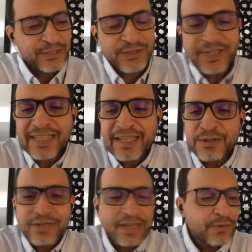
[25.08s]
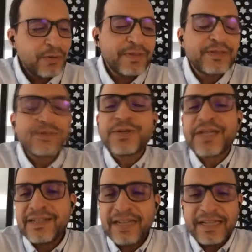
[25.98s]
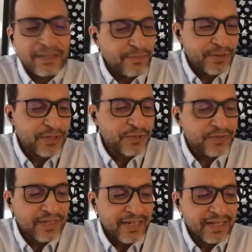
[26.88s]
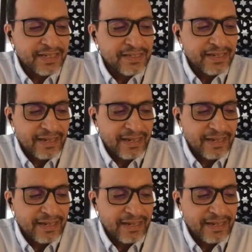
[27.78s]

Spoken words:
Jonathan, today we'll be talking in the Bridge of Science